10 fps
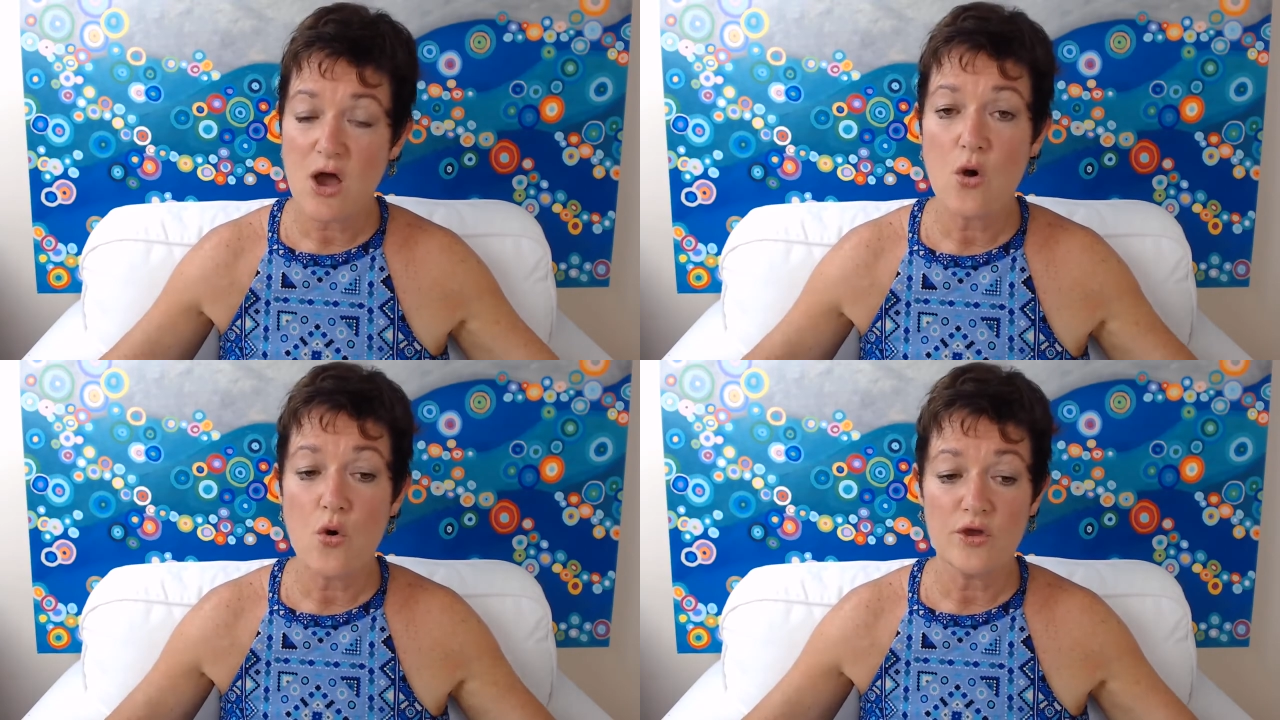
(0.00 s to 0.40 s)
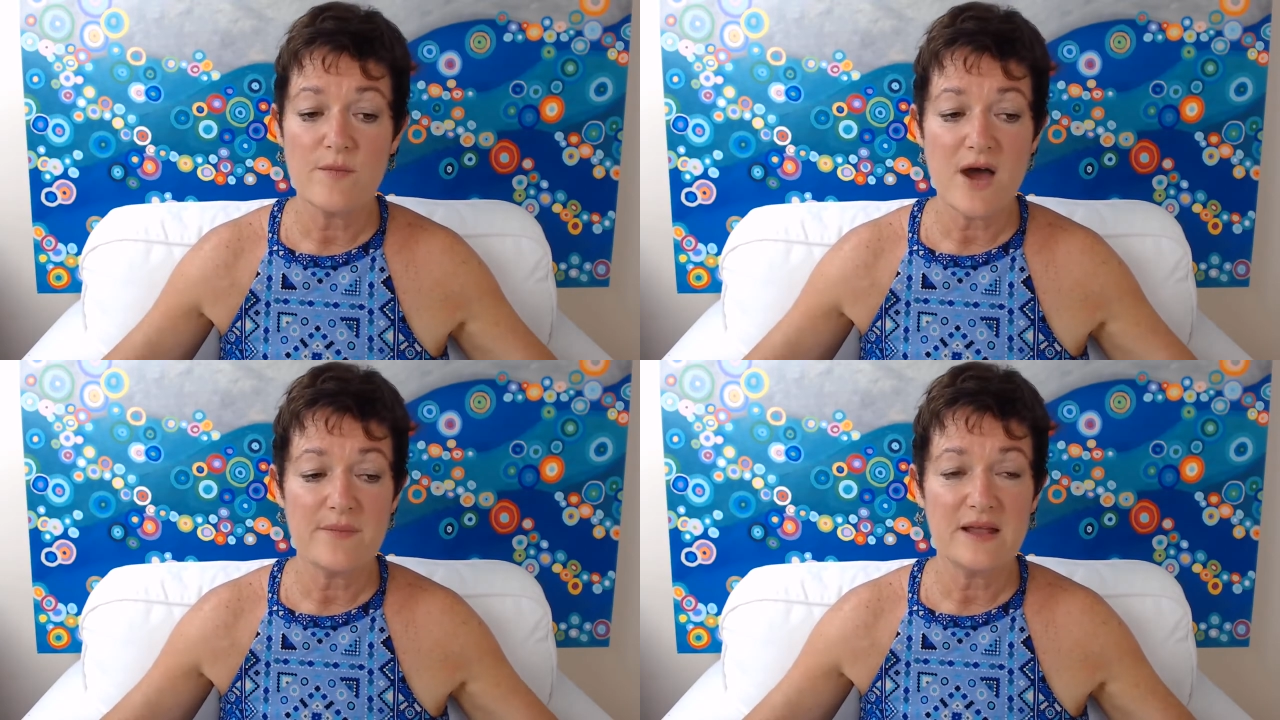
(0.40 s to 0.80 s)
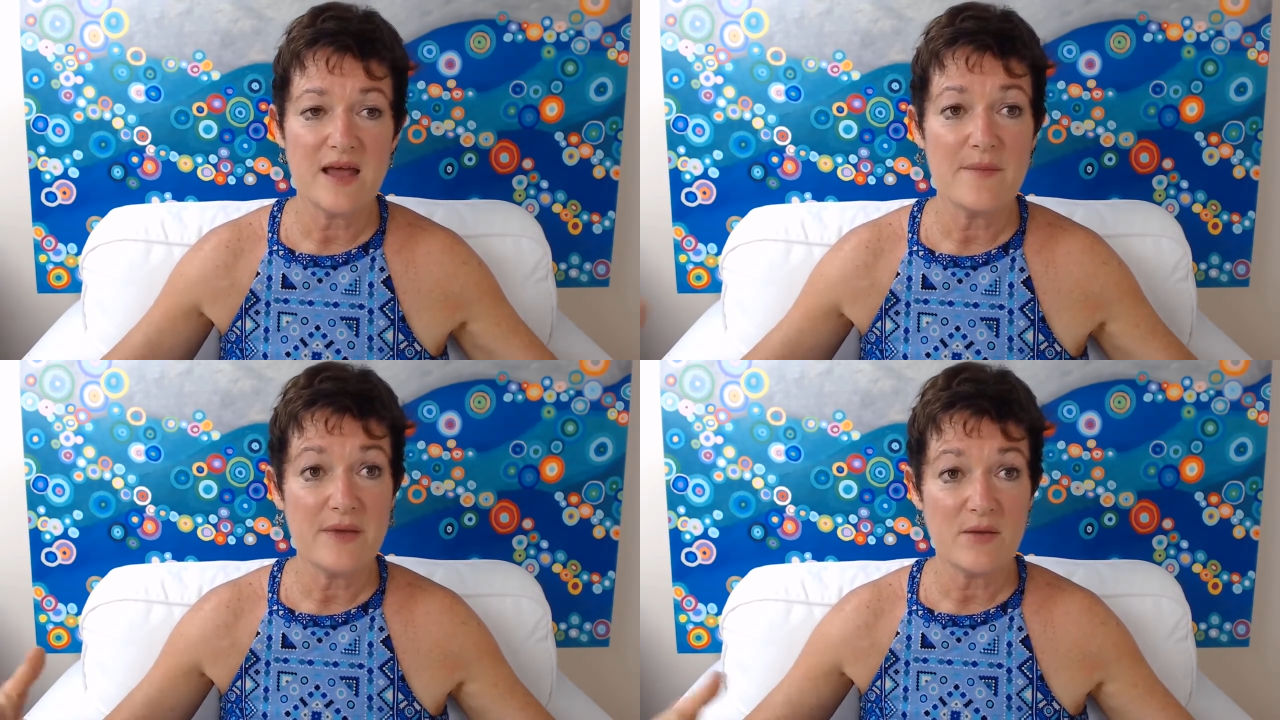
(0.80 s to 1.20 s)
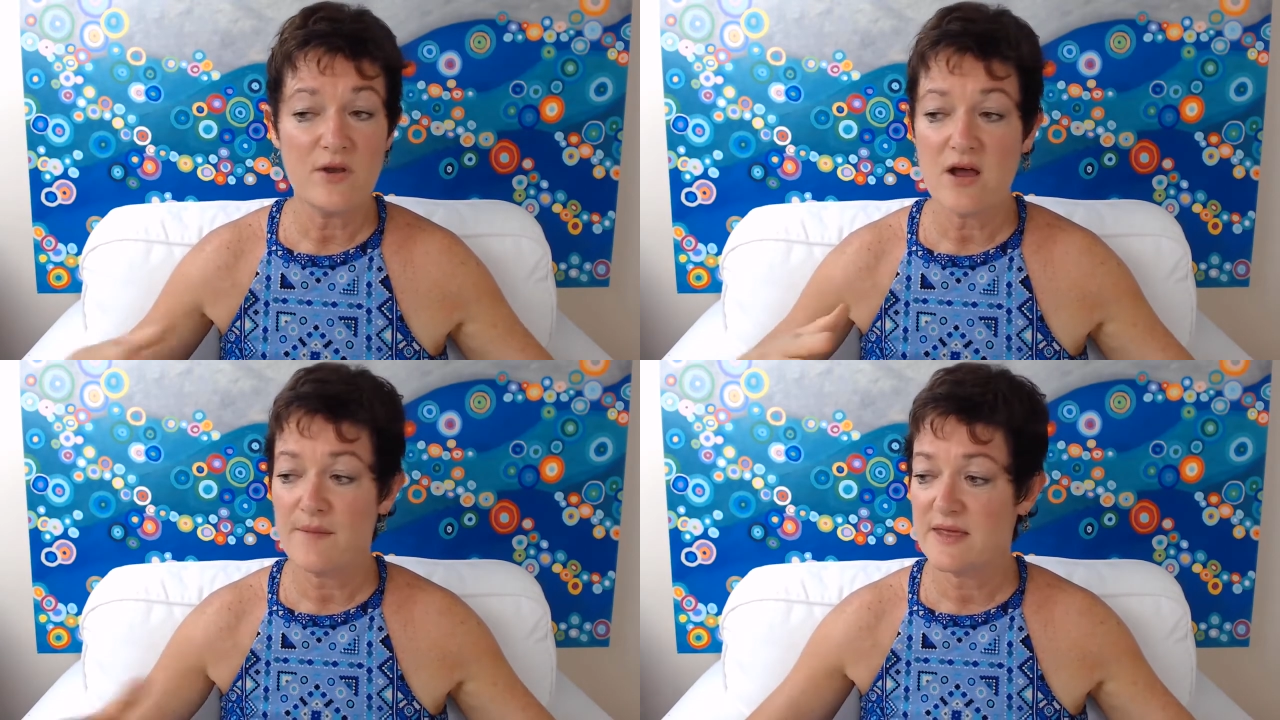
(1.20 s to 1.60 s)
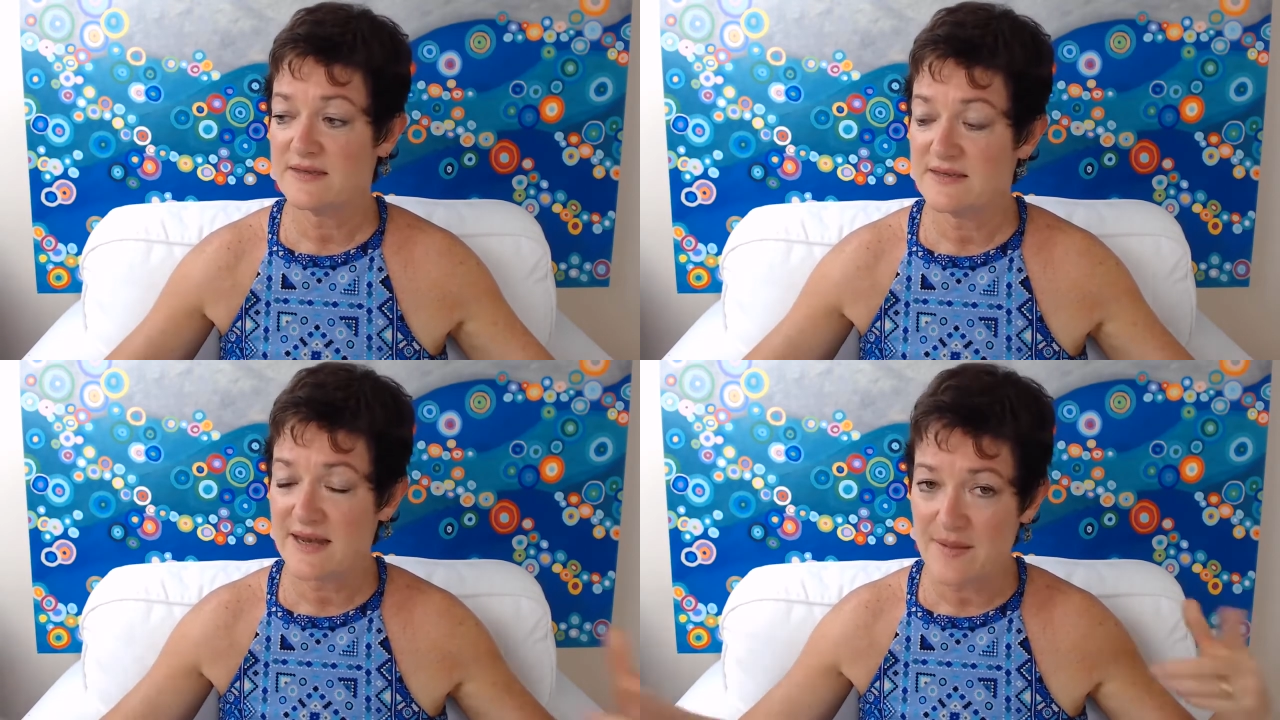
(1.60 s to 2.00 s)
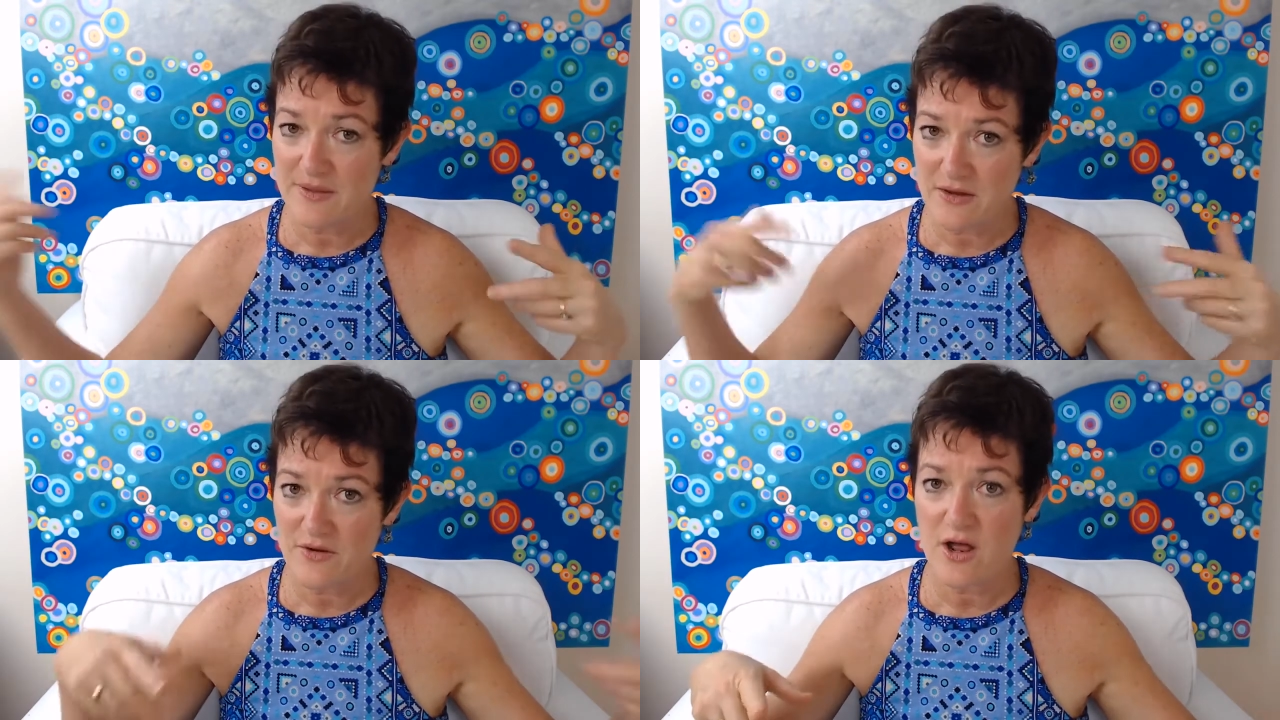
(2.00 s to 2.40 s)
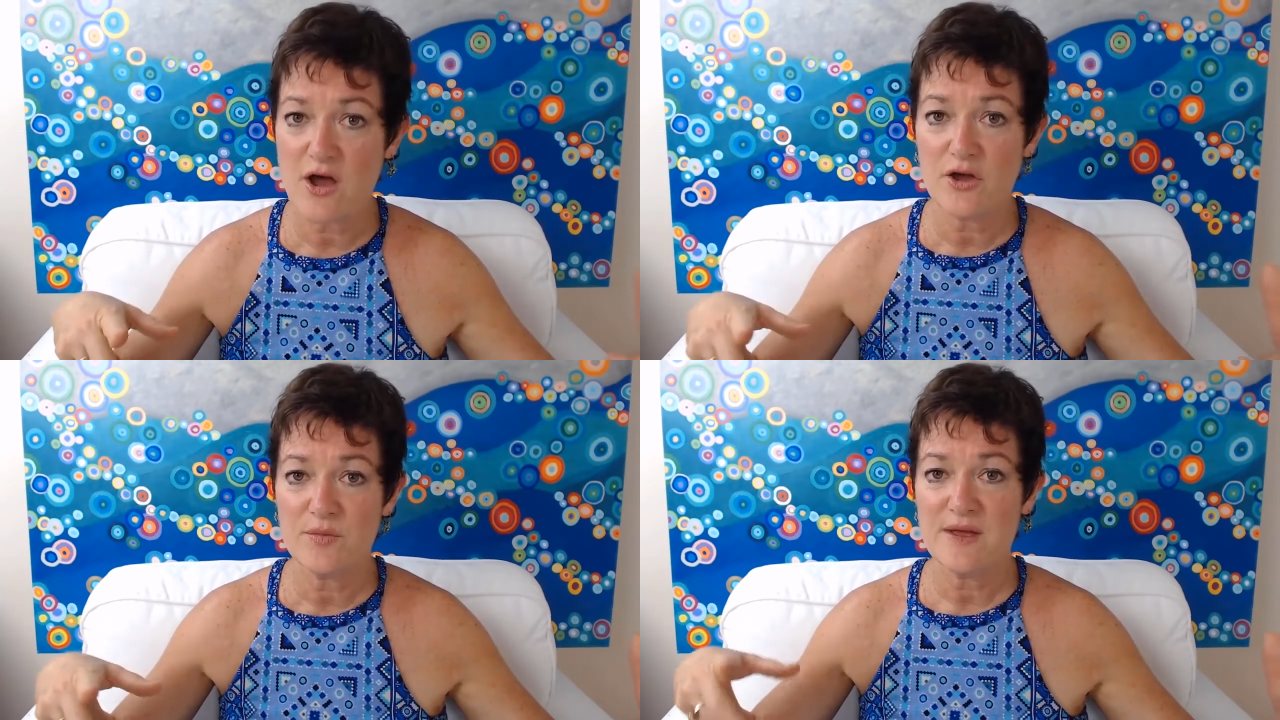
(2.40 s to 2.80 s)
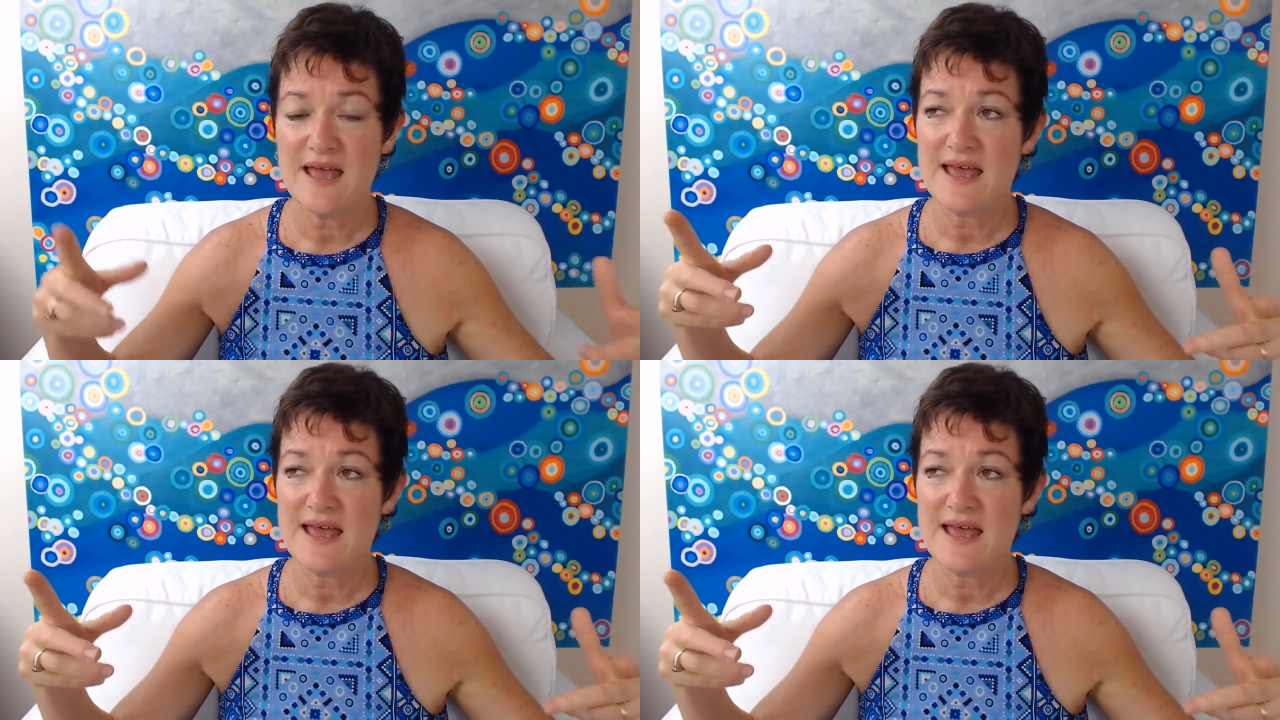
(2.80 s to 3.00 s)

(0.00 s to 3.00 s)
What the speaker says: or you might be like me when I'm set up here at home,